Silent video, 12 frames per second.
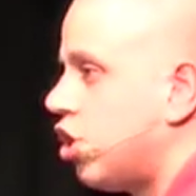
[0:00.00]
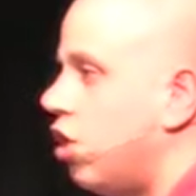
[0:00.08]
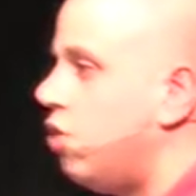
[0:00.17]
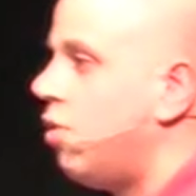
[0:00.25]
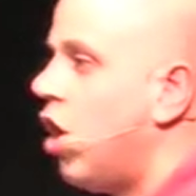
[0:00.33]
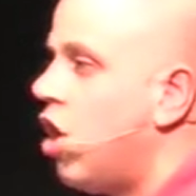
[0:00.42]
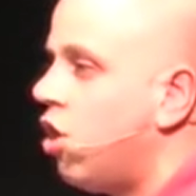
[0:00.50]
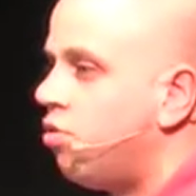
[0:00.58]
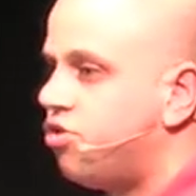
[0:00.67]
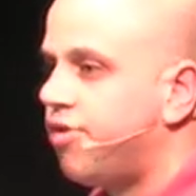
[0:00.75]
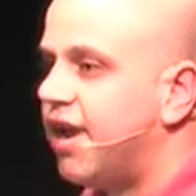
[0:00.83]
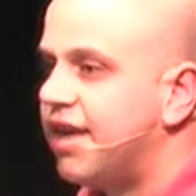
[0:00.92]
II
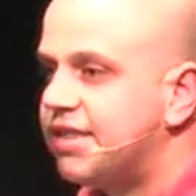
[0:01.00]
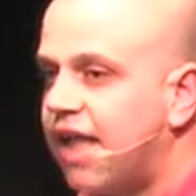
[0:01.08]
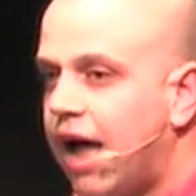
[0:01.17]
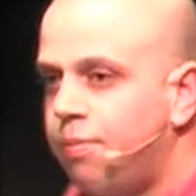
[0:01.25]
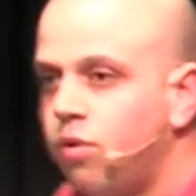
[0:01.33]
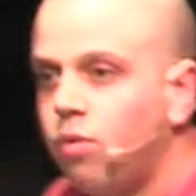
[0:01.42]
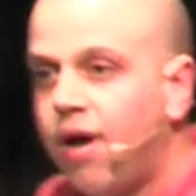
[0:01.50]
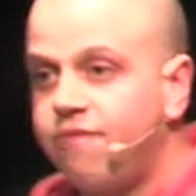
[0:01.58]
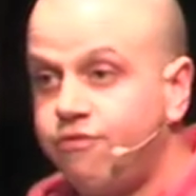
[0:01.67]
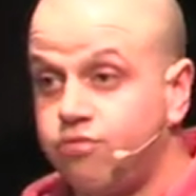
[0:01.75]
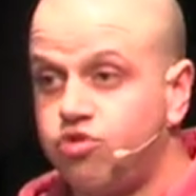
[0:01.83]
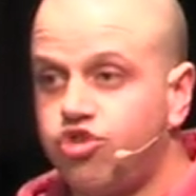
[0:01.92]
was released, Apple went
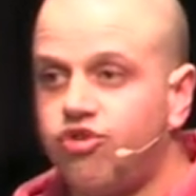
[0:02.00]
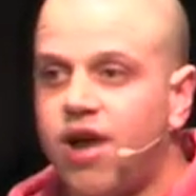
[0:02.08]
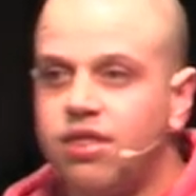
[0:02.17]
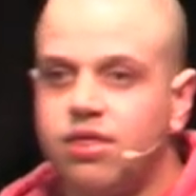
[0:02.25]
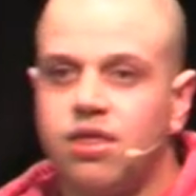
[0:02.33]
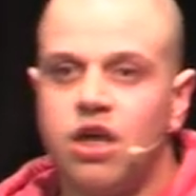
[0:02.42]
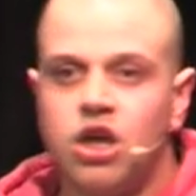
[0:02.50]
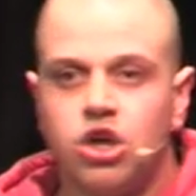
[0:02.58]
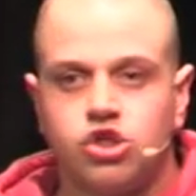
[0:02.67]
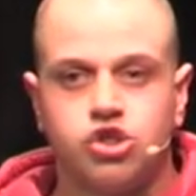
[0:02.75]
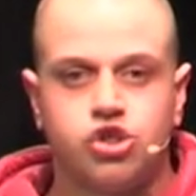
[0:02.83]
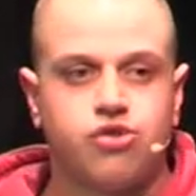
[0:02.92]
from strength
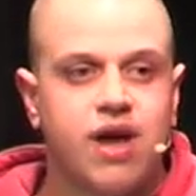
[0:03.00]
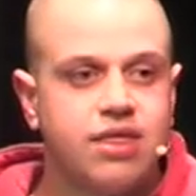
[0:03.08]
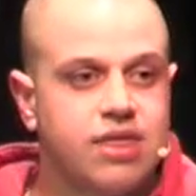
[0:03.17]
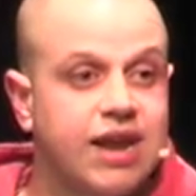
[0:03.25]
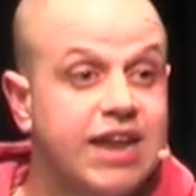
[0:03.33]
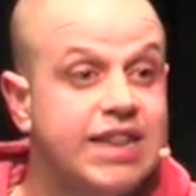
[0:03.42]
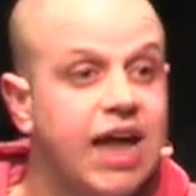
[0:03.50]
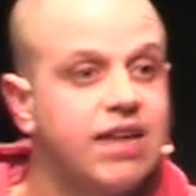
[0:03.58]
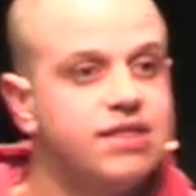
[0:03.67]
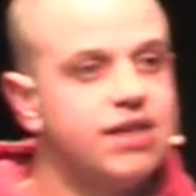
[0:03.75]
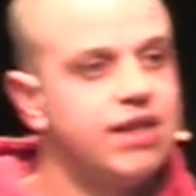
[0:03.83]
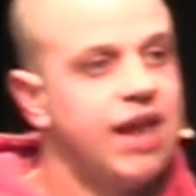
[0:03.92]
to strength. And in
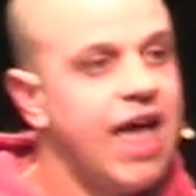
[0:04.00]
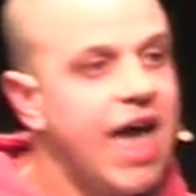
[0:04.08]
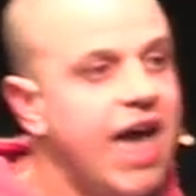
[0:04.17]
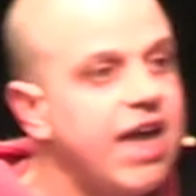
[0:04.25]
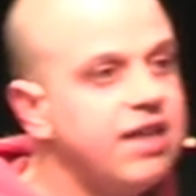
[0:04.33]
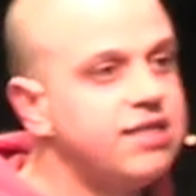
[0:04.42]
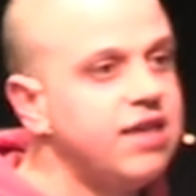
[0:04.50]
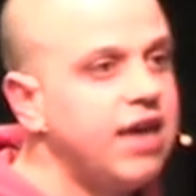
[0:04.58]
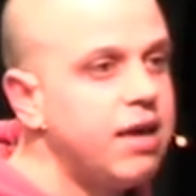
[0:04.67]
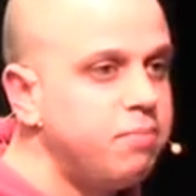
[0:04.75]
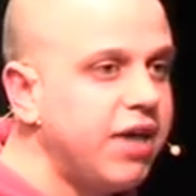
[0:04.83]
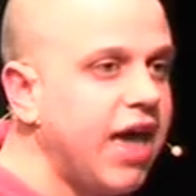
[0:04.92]
1980,
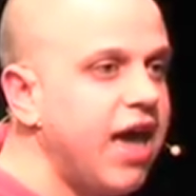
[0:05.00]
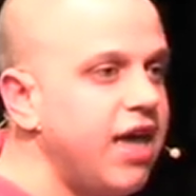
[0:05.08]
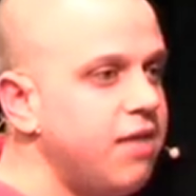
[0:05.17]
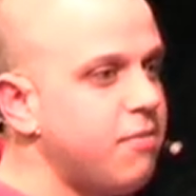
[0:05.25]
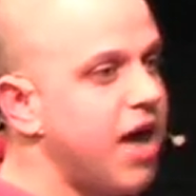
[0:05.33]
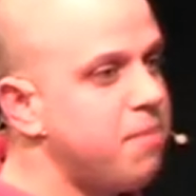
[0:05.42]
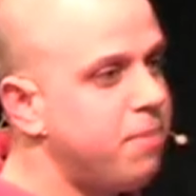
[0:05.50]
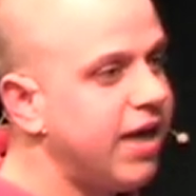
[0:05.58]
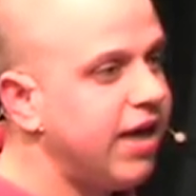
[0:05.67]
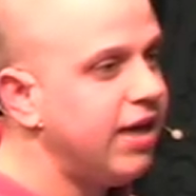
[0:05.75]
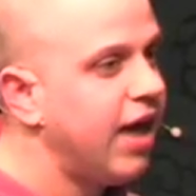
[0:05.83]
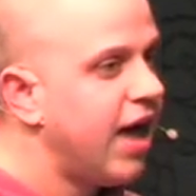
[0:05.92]
it became a
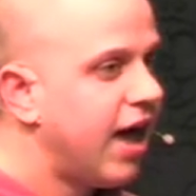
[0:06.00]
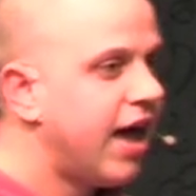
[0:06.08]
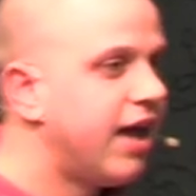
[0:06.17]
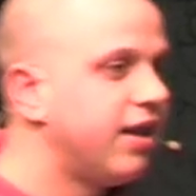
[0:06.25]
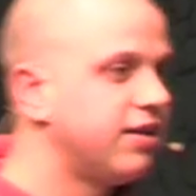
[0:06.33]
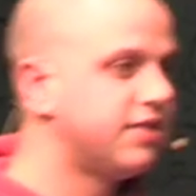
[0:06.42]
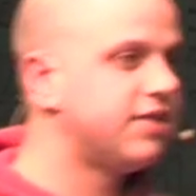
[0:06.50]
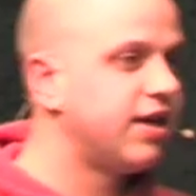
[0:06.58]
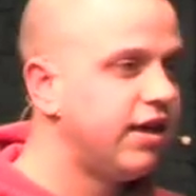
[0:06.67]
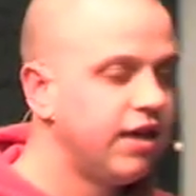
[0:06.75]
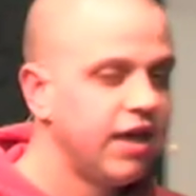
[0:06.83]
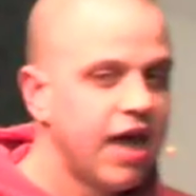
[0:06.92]
PLC.